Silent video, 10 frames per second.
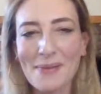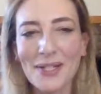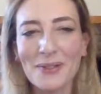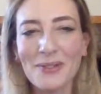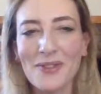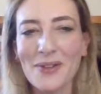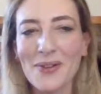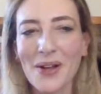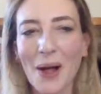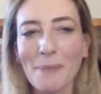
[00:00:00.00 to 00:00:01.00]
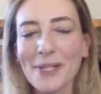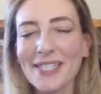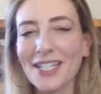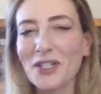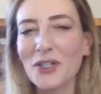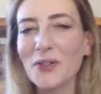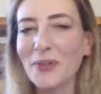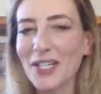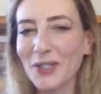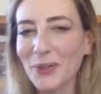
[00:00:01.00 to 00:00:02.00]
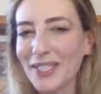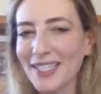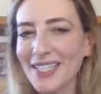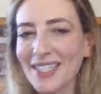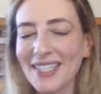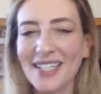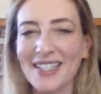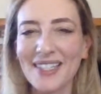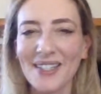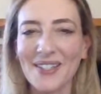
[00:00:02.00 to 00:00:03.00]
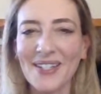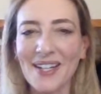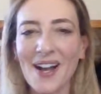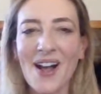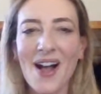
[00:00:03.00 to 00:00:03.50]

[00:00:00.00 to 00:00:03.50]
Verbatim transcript: I'm going to review a couple additional resources to consider